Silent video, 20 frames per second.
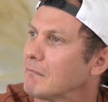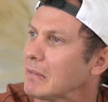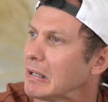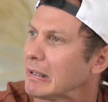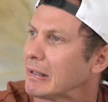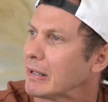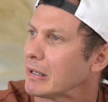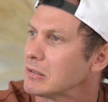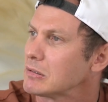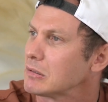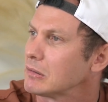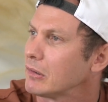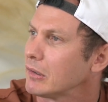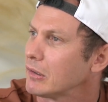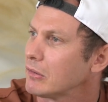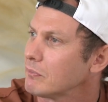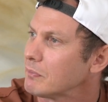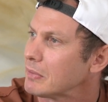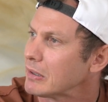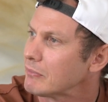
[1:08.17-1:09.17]
And there's a
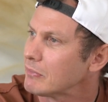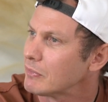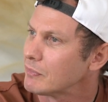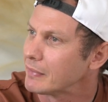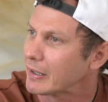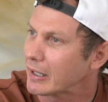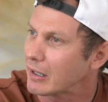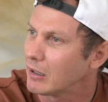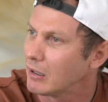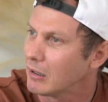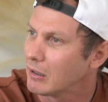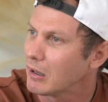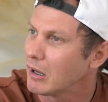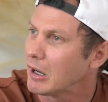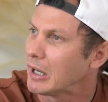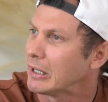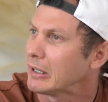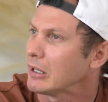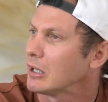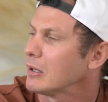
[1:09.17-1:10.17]
lot of people like,
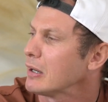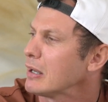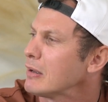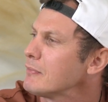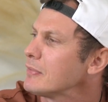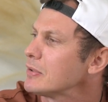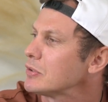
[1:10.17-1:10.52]
I don't have